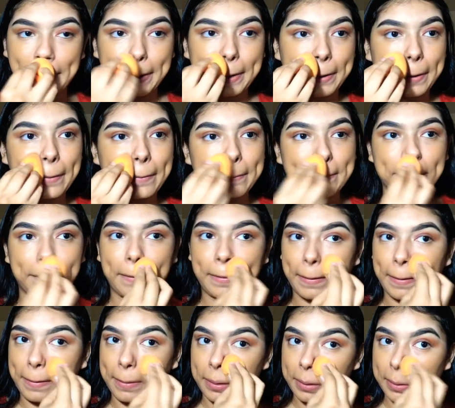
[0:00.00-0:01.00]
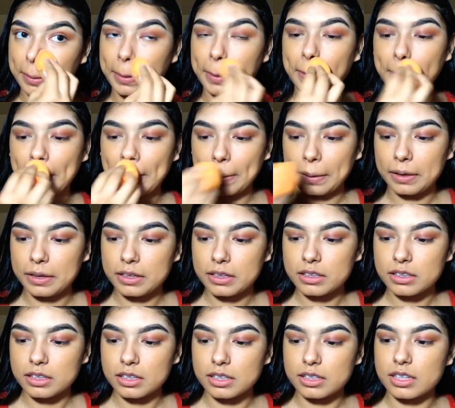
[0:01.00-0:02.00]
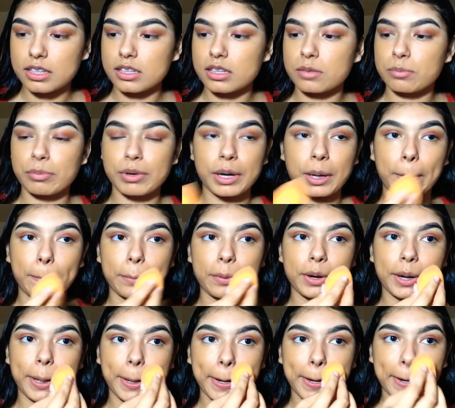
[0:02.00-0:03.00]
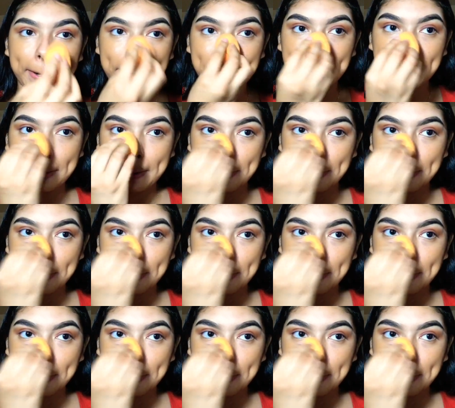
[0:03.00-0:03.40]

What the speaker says: makeup since it's spring break